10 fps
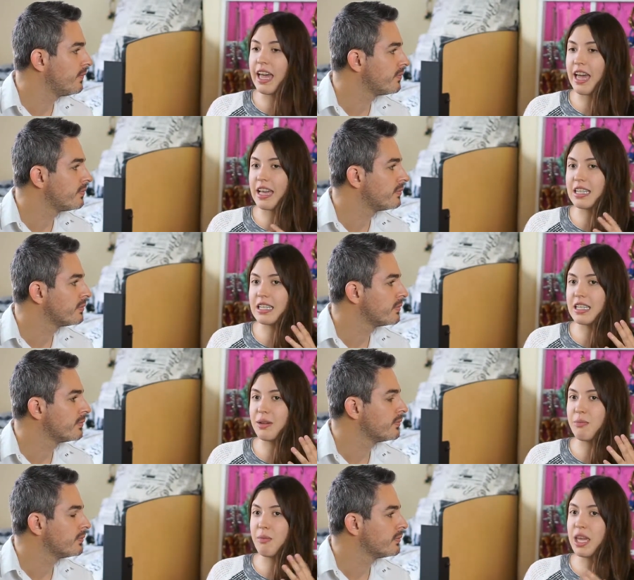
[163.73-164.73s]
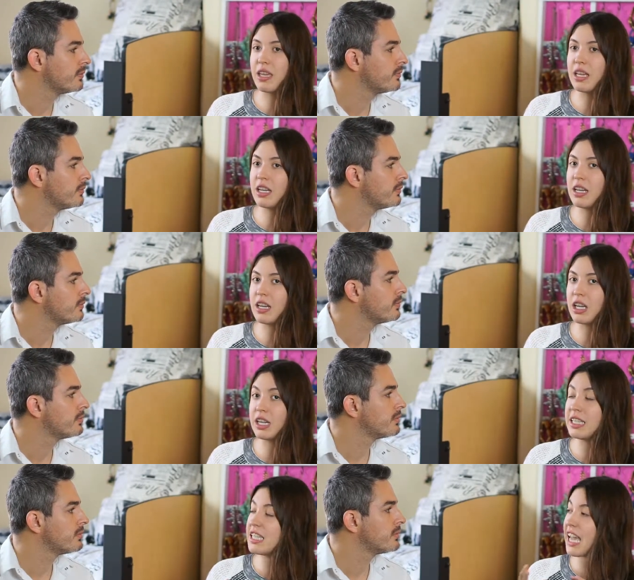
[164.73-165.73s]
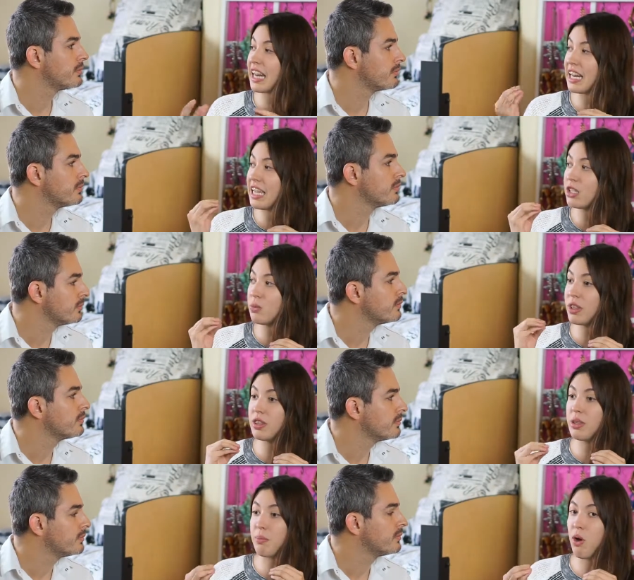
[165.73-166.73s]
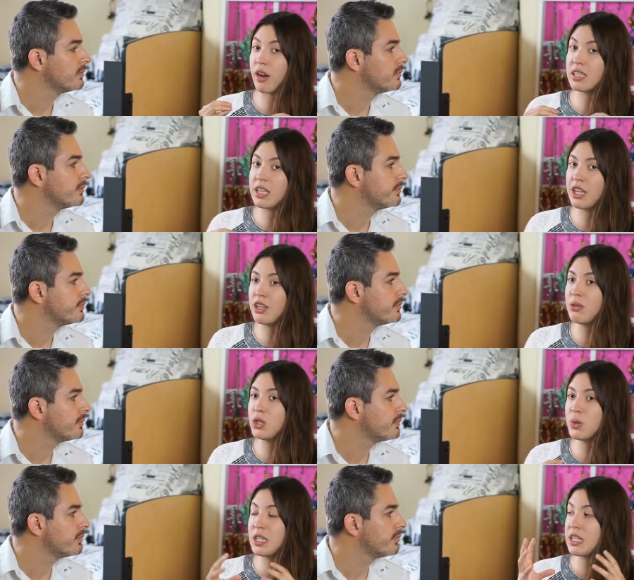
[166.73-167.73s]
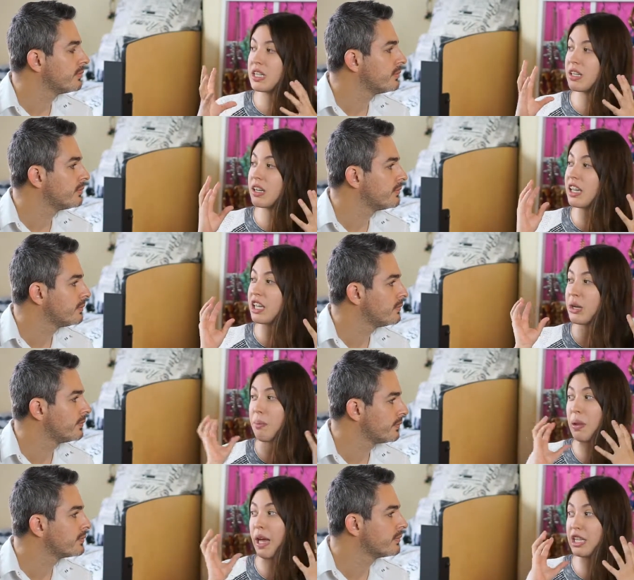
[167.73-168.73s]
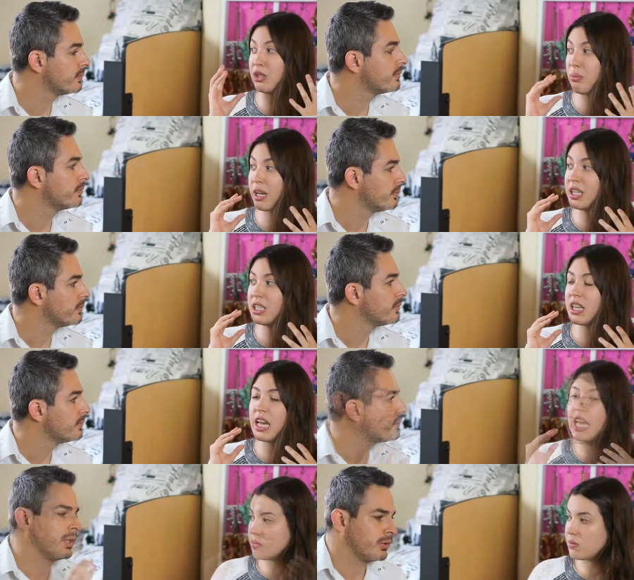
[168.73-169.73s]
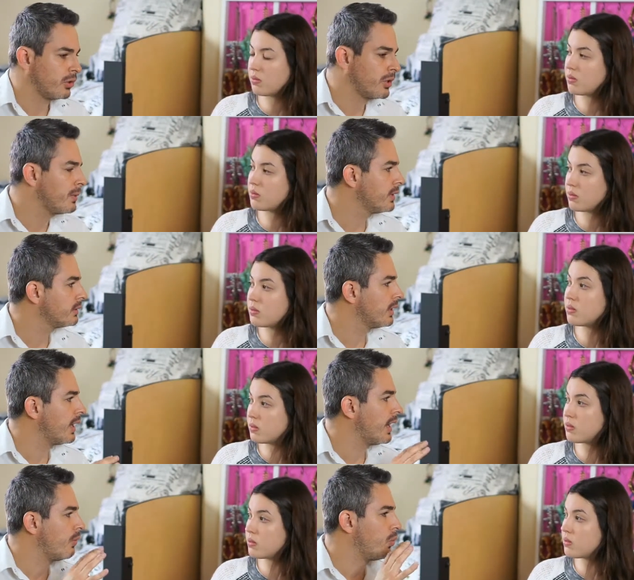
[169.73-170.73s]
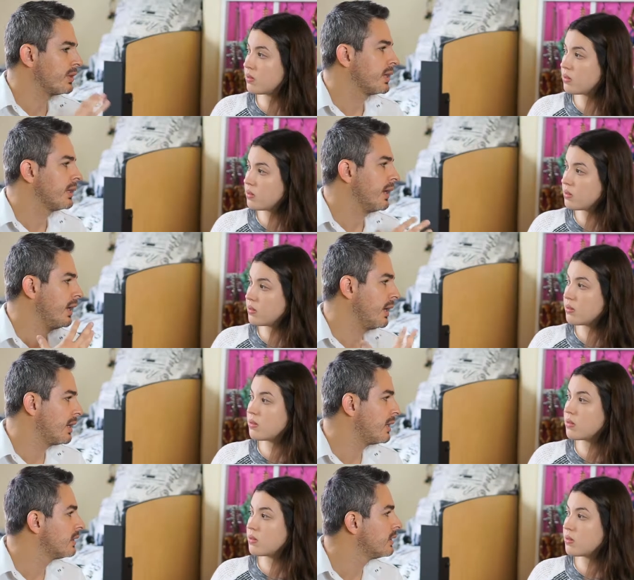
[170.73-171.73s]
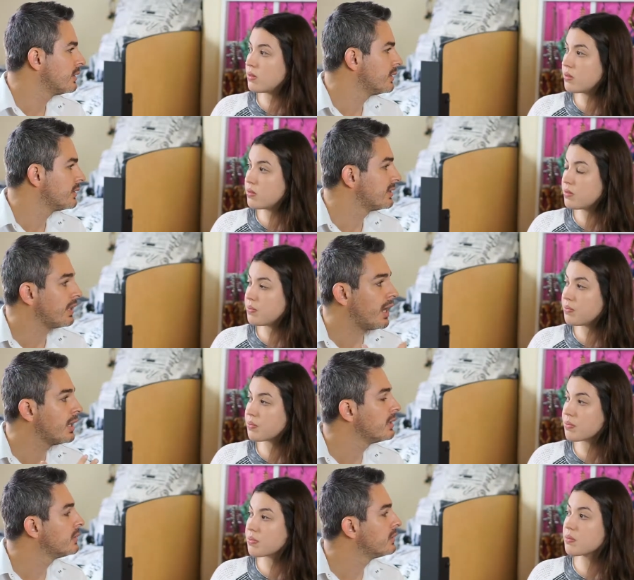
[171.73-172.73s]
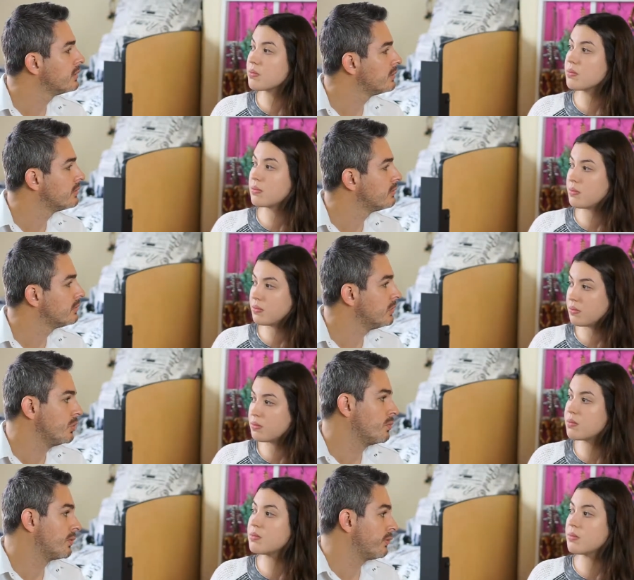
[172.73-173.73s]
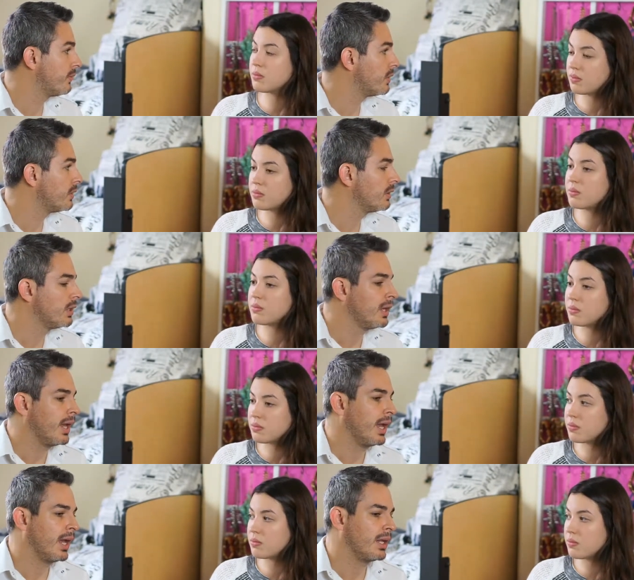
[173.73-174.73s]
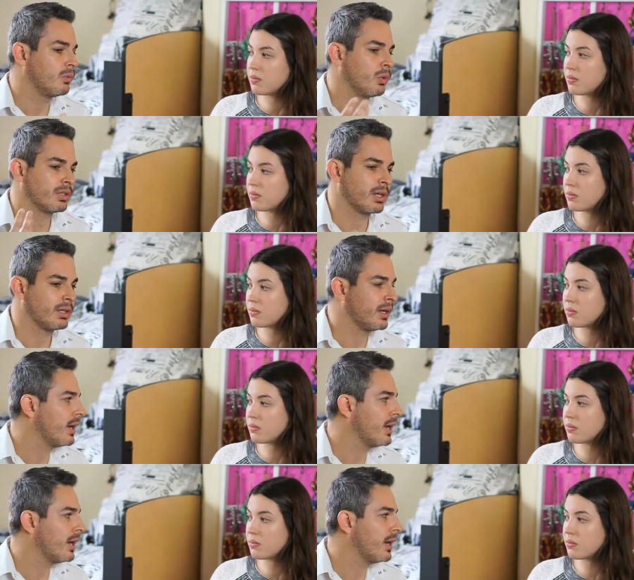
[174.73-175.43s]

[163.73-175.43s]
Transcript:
Speaker 1: and making good techniques with the products that you use so it doesn't look like you're applying too much.
Speaker 2: So talk about what kind of hair style you prefer. And what kind of